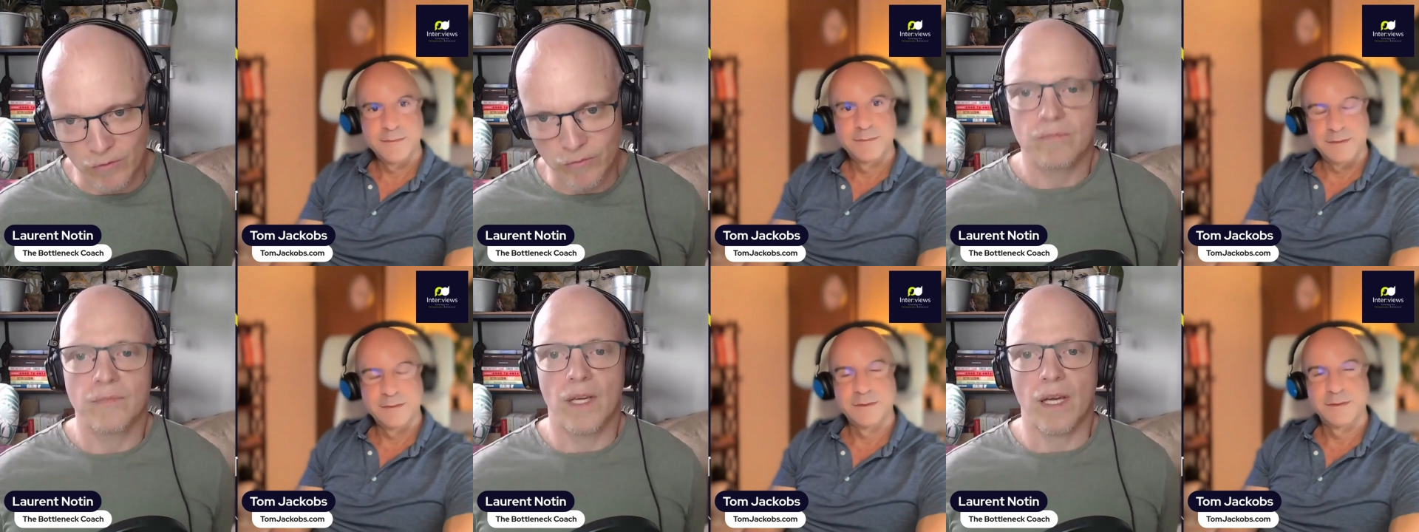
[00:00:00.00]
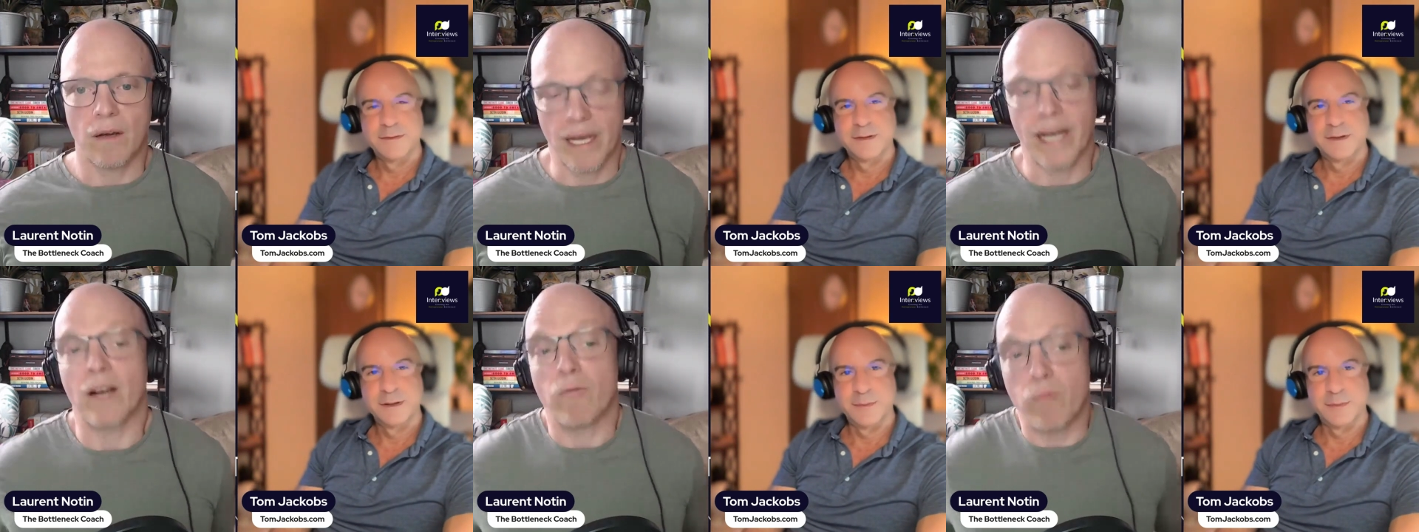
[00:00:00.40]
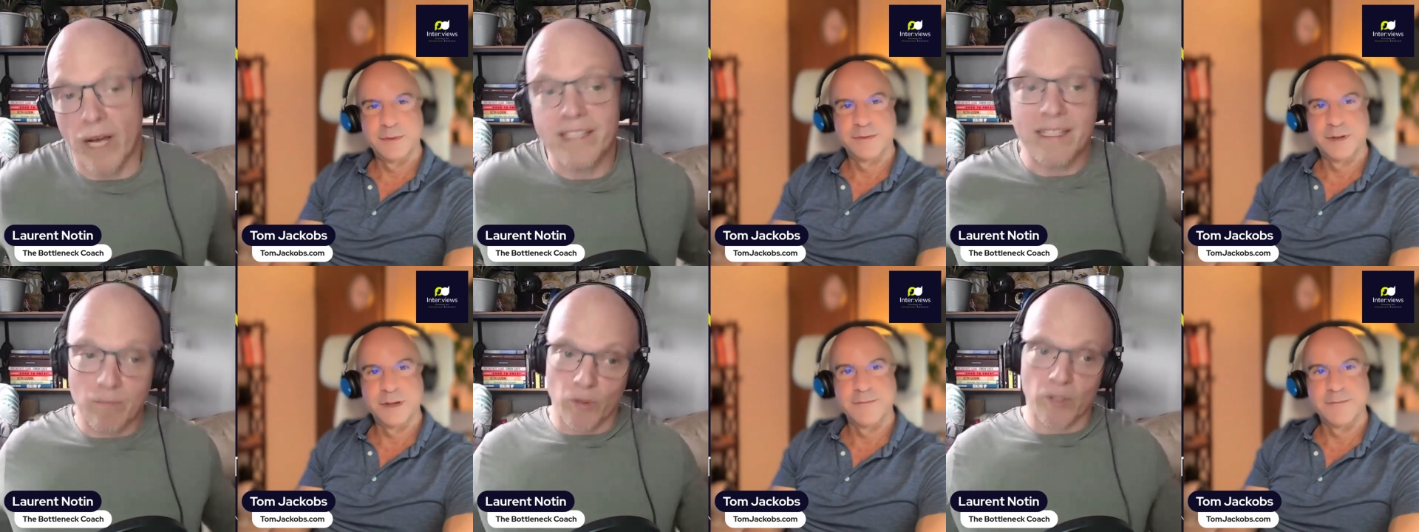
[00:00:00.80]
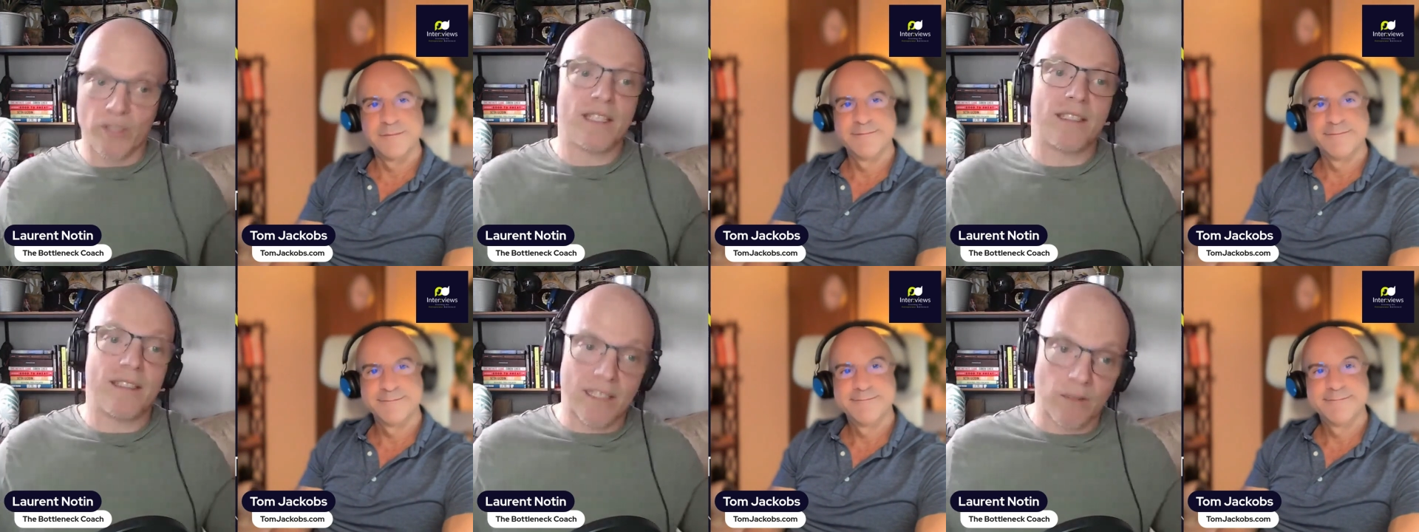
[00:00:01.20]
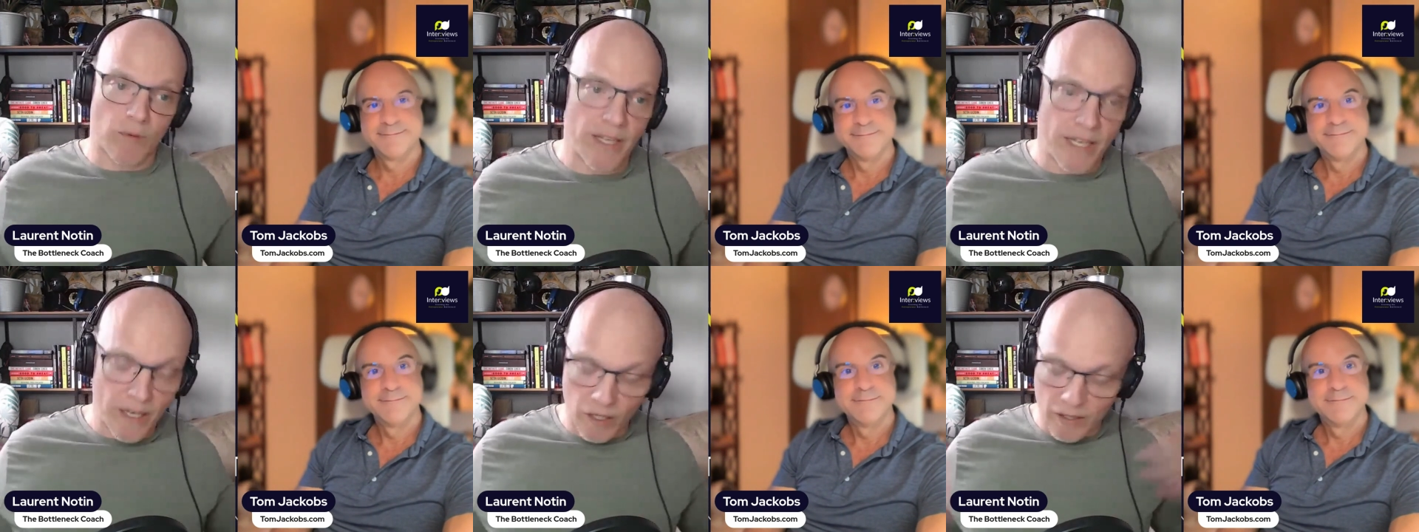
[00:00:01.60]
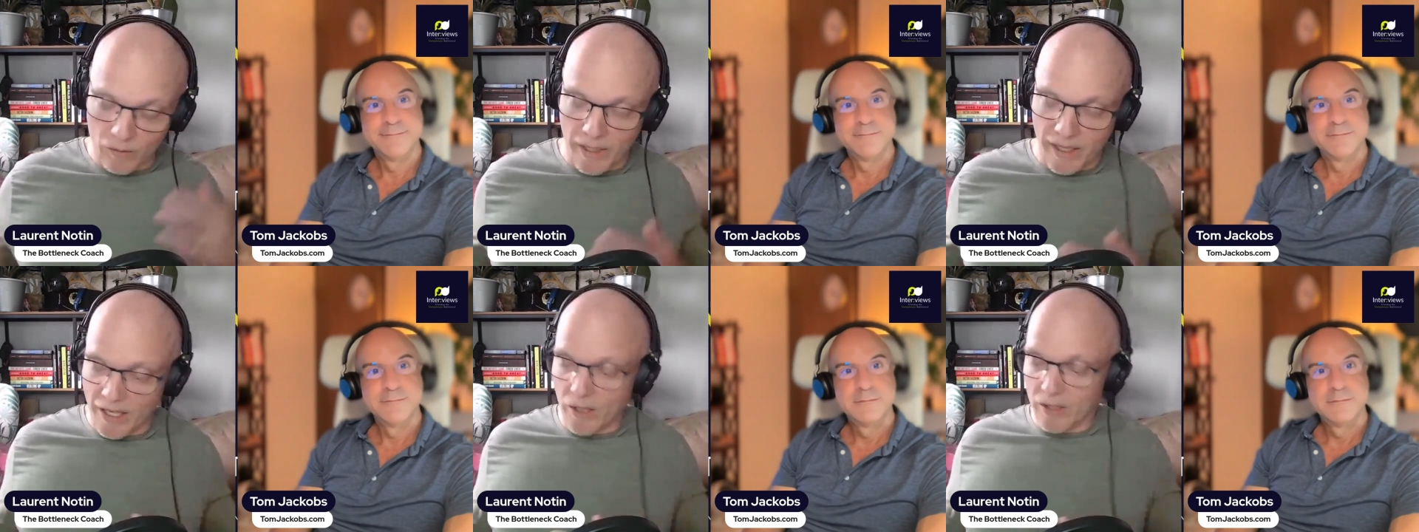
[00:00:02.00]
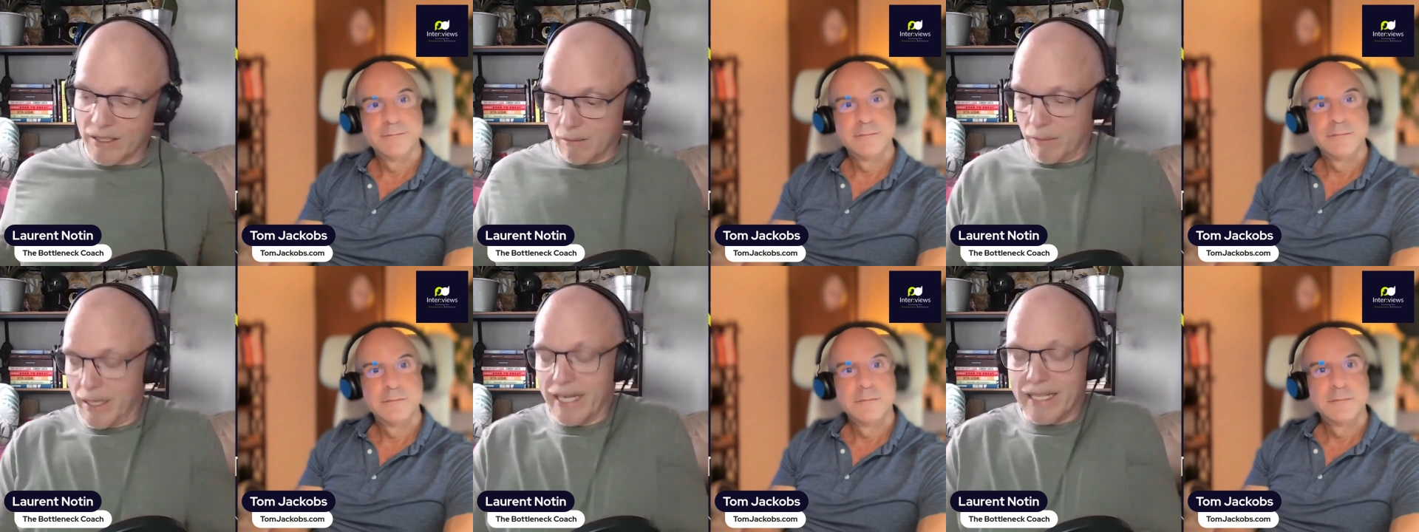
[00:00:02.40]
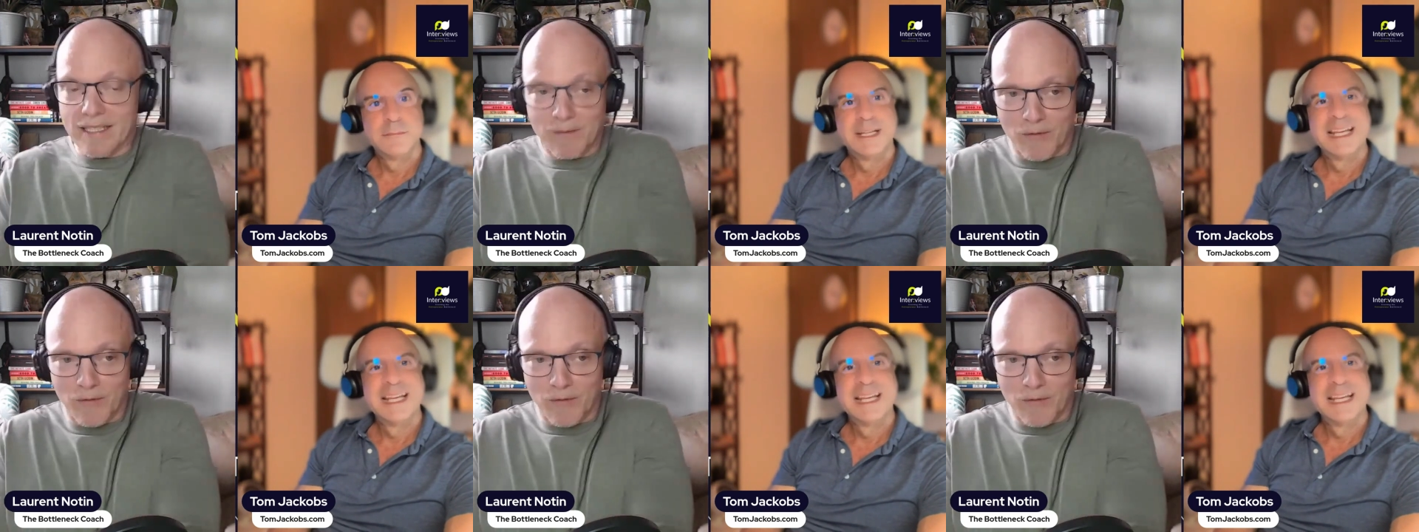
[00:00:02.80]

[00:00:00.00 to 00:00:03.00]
Speaker 1: Yeah, like writing processes when they're not when they're not in place.